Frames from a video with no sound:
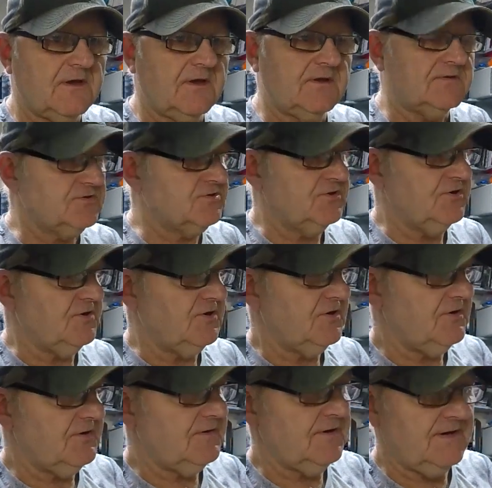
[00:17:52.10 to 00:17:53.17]
so
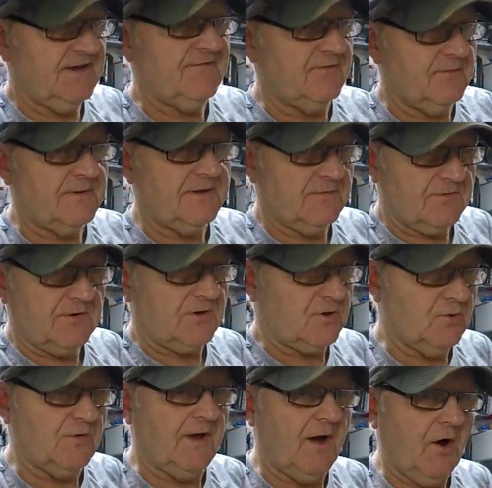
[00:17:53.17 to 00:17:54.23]
inevitably you want to
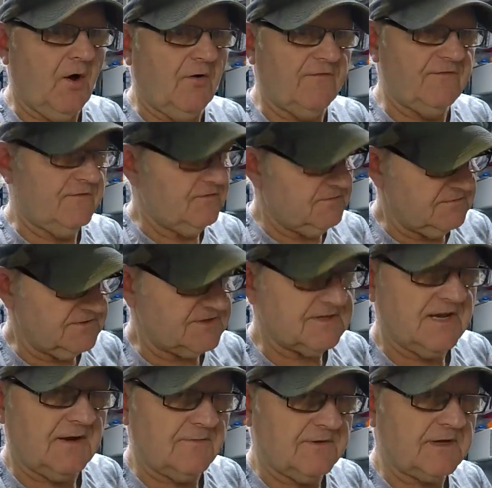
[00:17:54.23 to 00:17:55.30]
cut that off and
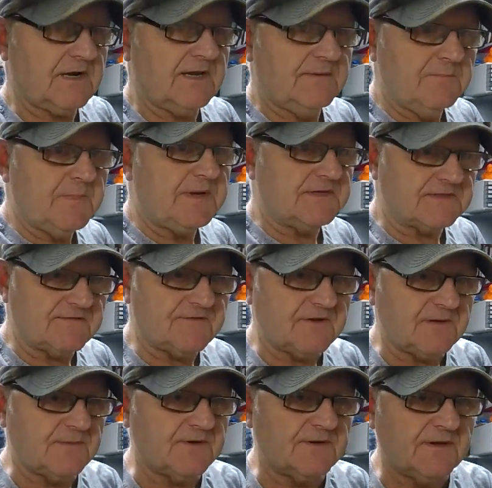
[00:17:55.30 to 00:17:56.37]
start with a clean piece of
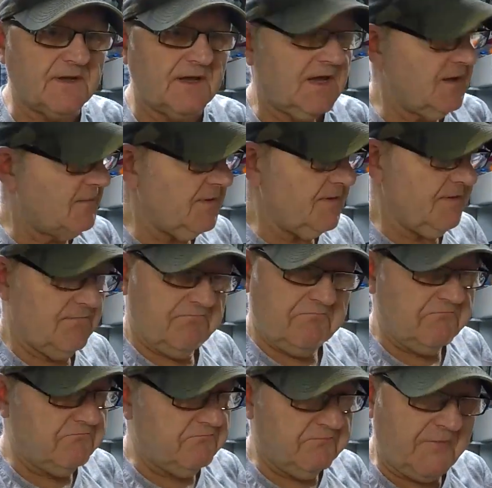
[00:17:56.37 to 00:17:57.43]
filament. But
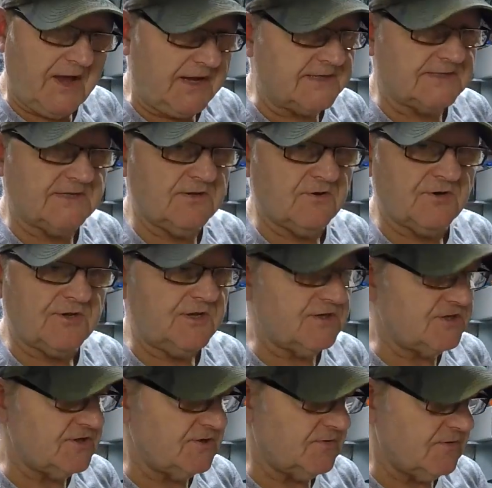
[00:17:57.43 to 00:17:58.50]
that is the only
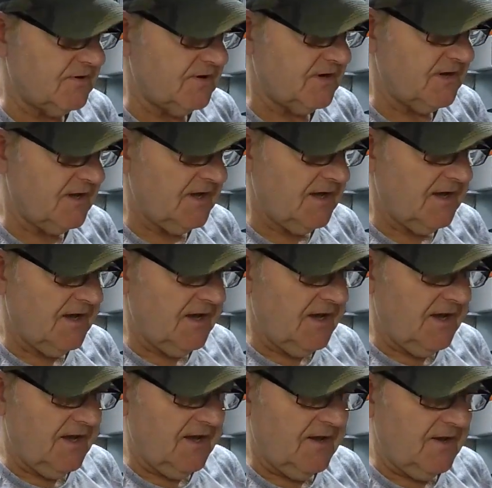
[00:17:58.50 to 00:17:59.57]
issue,
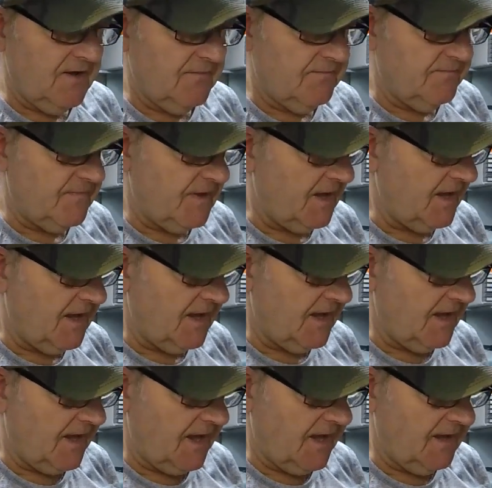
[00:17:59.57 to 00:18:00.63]
and
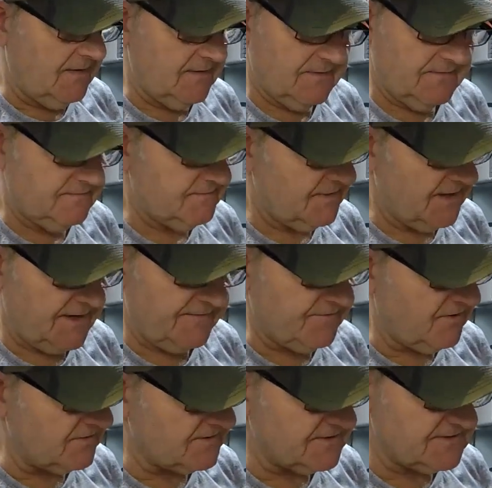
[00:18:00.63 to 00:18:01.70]
I've
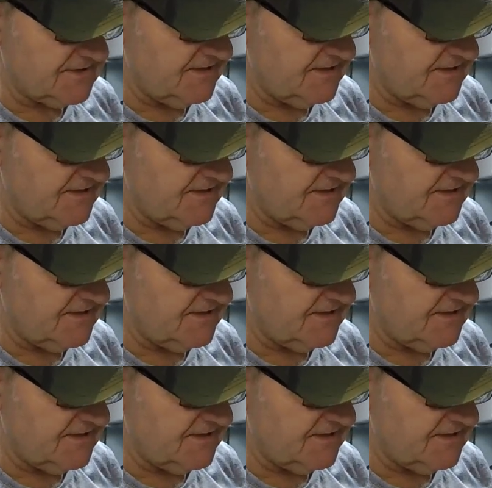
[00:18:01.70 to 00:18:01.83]
got to say